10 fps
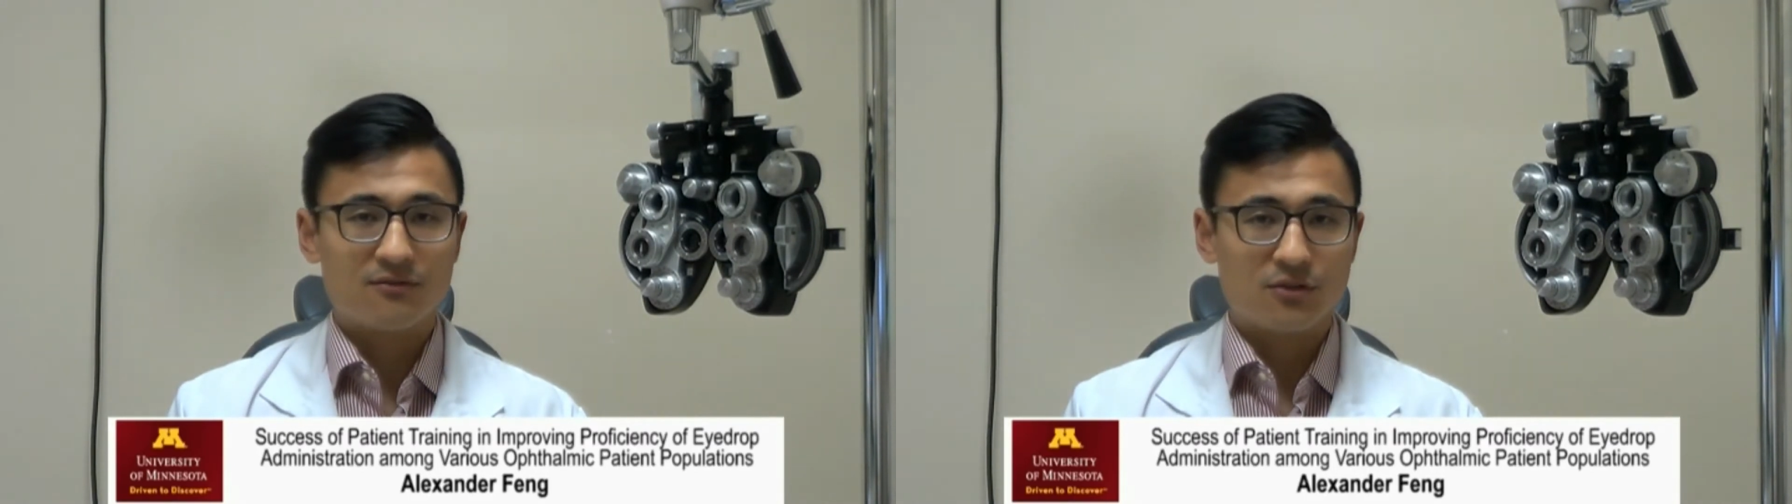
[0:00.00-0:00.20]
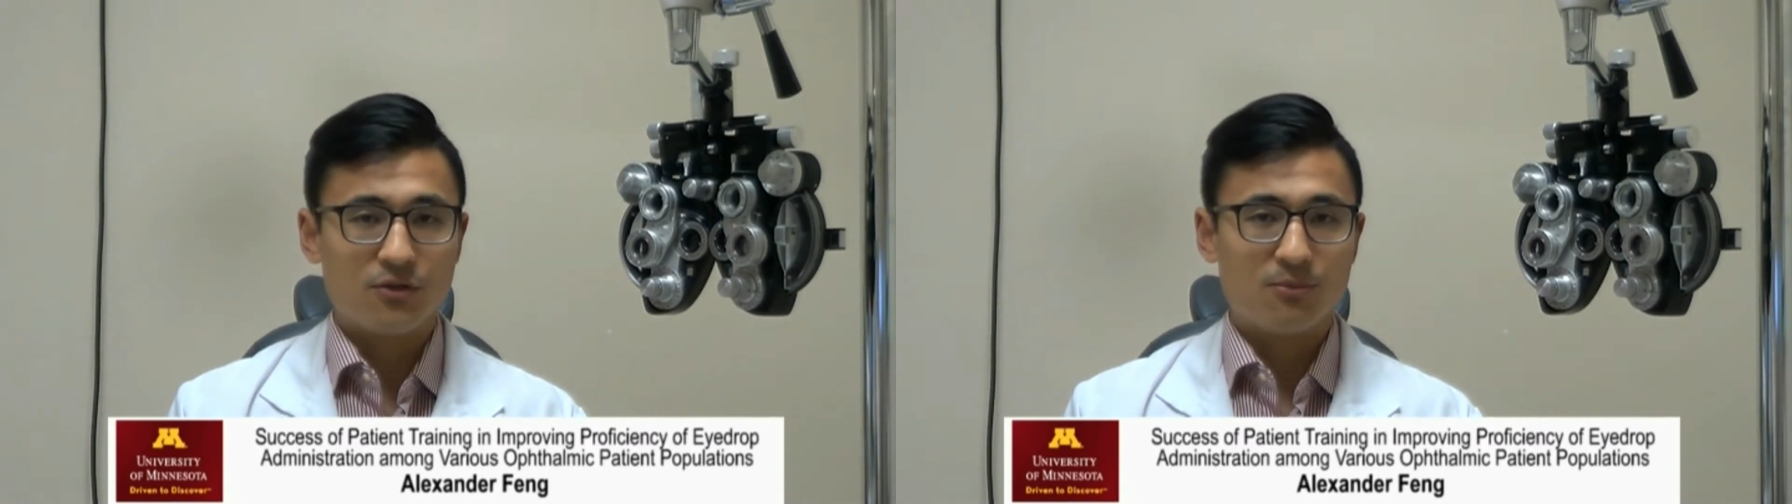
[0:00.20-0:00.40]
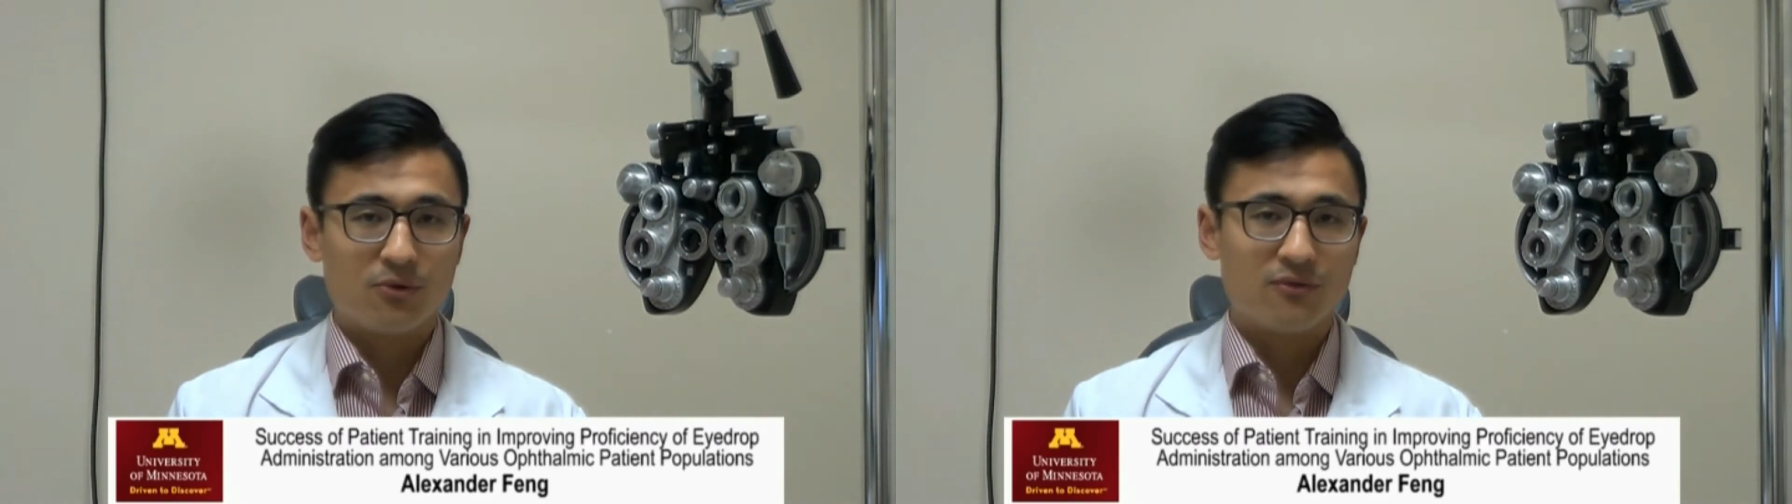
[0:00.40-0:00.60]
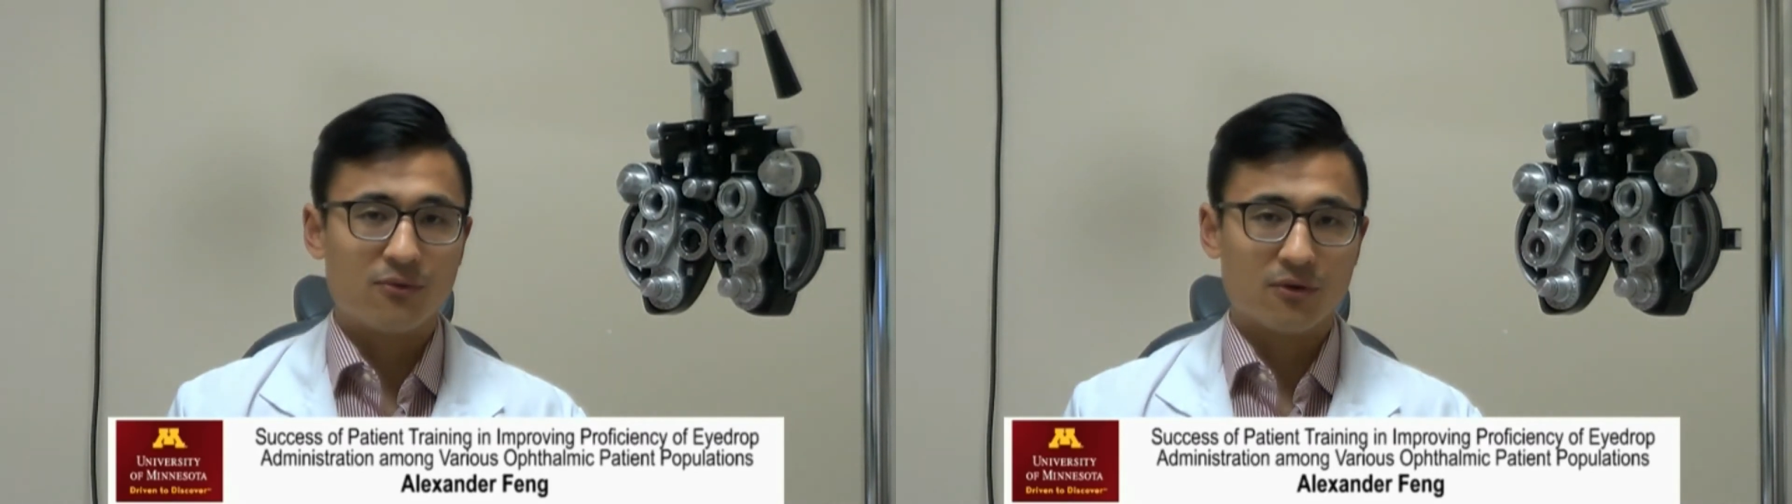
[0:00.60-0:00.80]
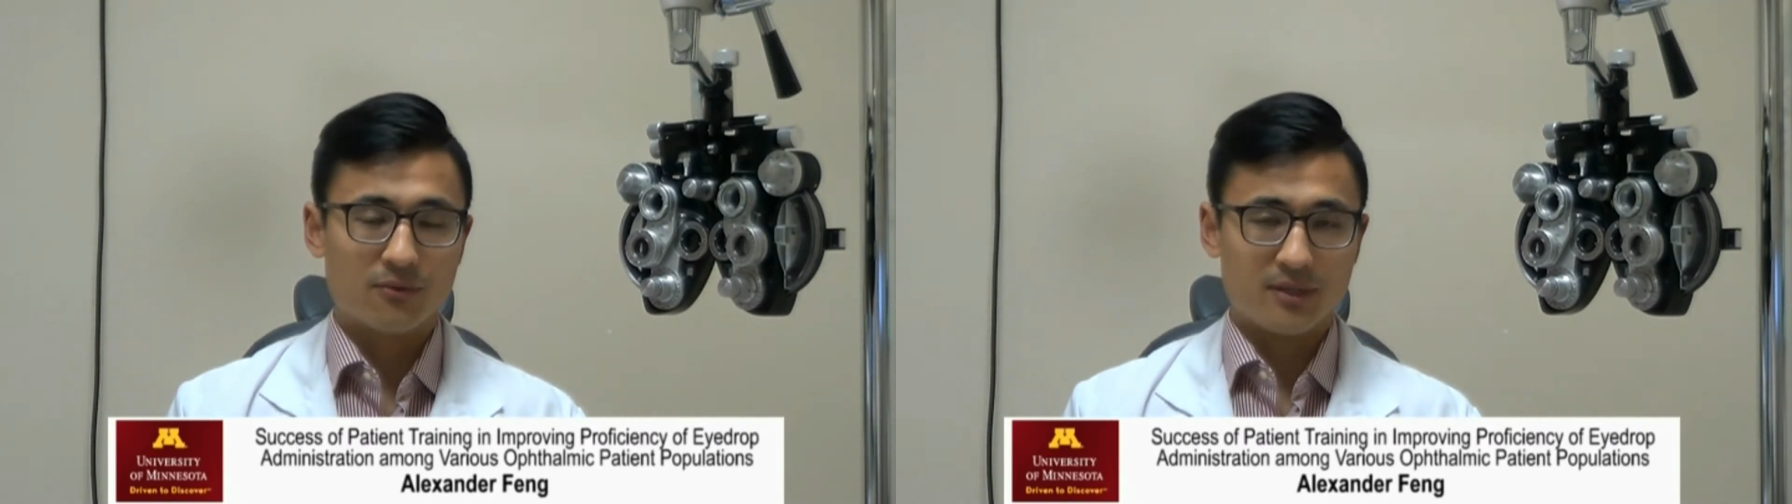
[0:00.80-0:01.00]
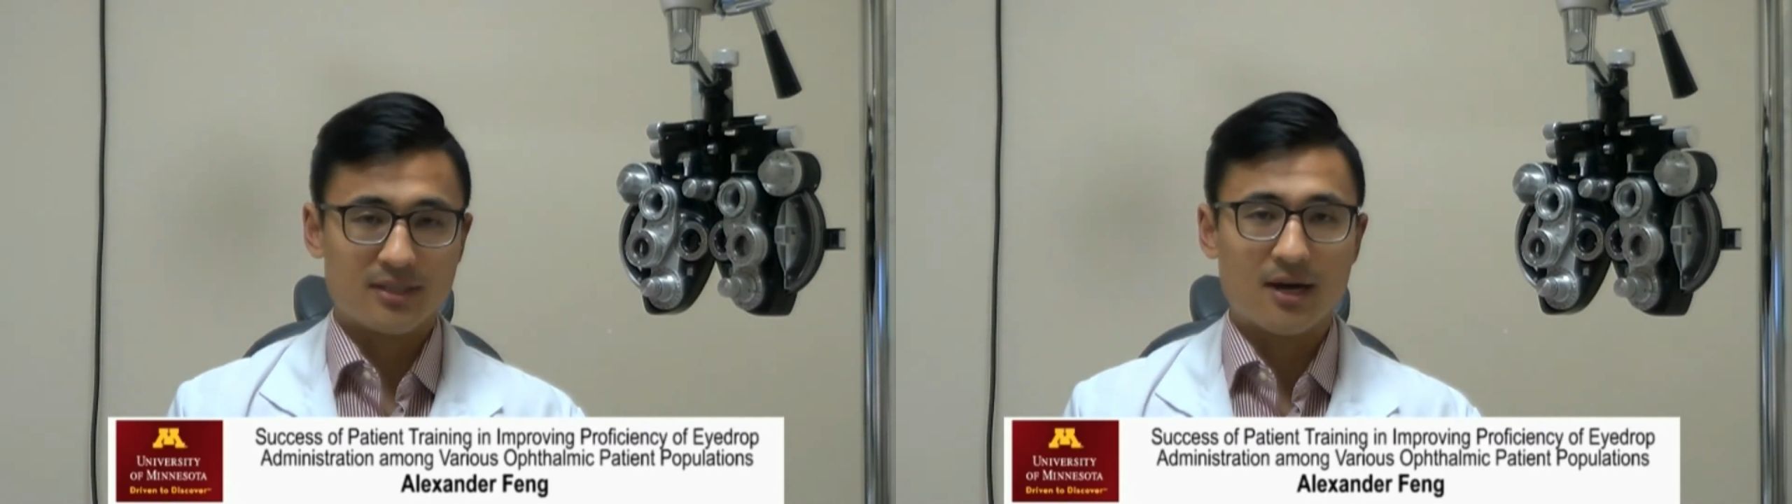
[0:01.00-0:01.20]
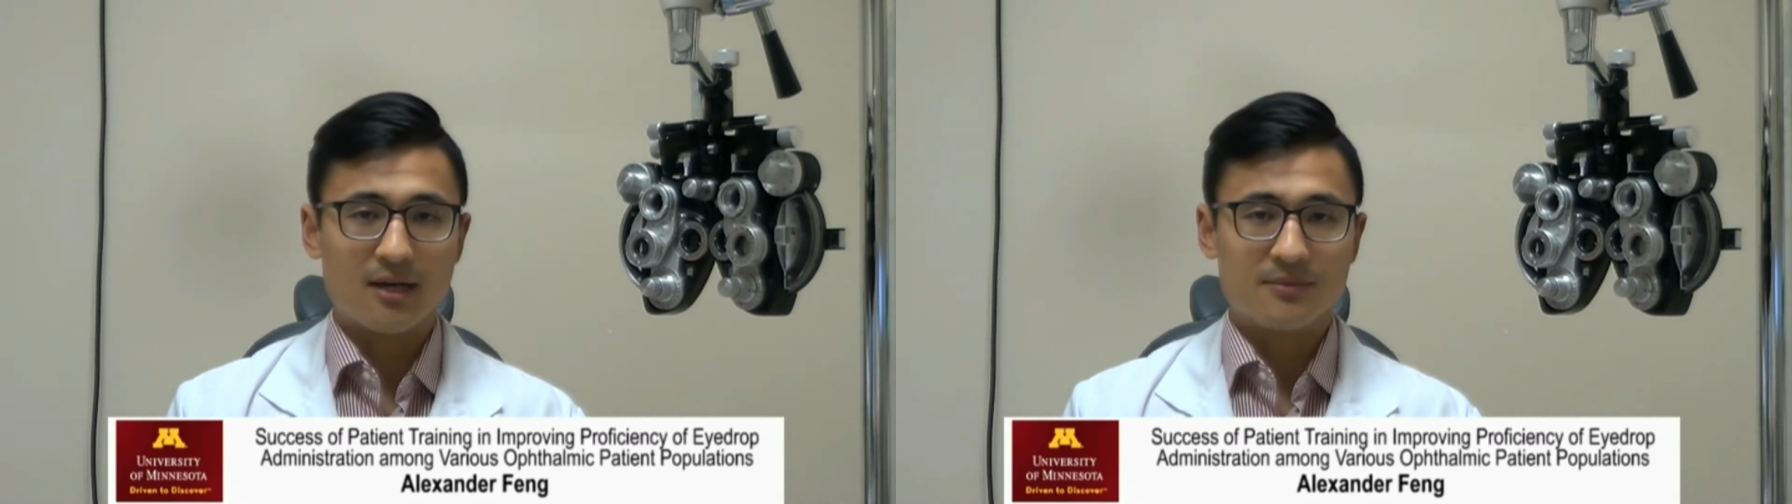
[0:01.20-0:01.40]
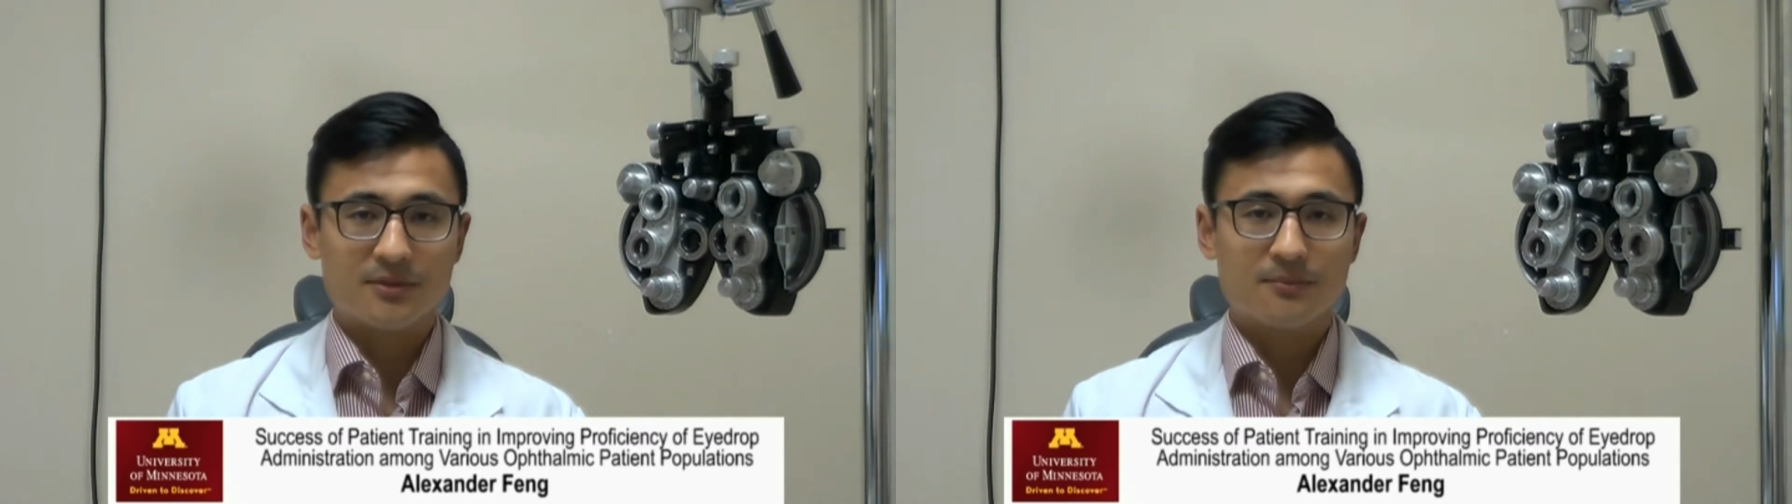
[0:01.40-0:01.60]
2.43
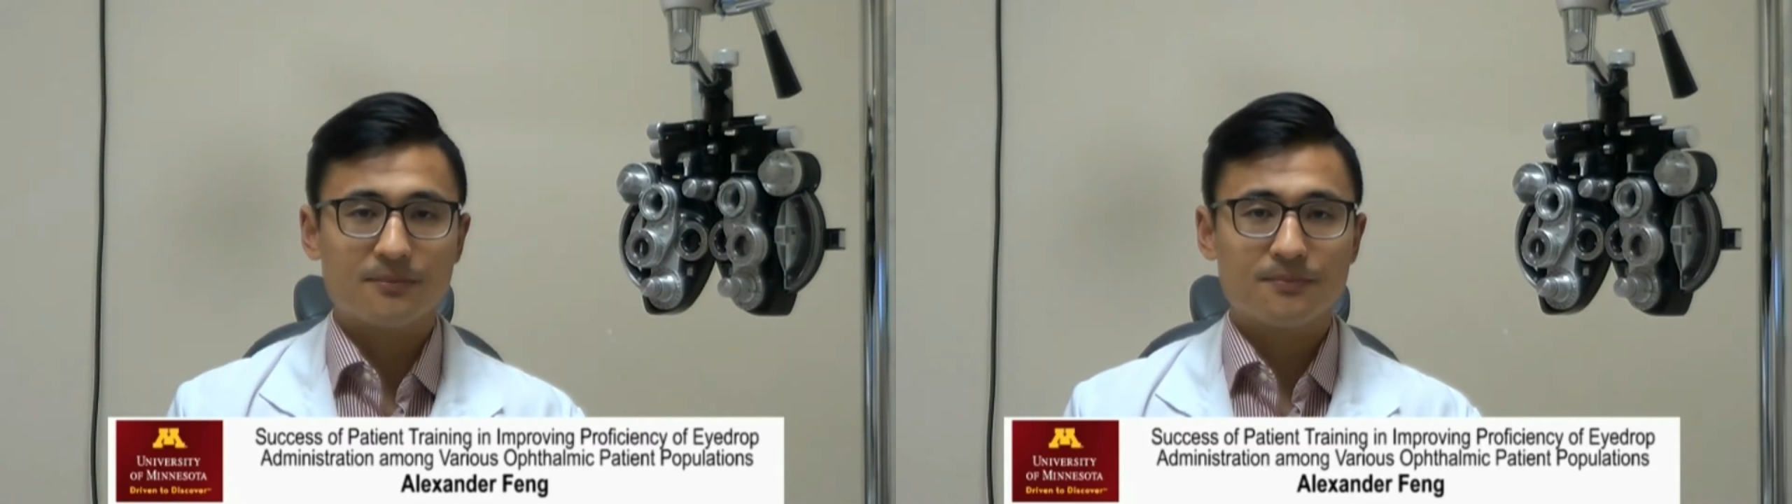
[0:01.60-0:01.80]
times.